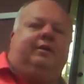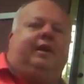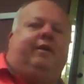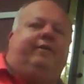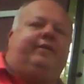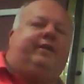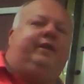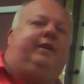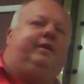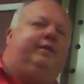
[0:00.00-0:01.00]
Now,
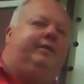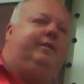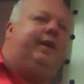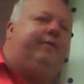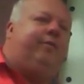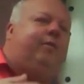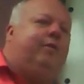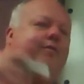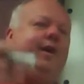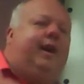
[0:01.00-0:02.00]
obviously, day 4
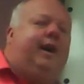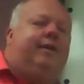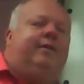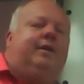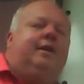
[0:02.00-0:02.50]
and 5,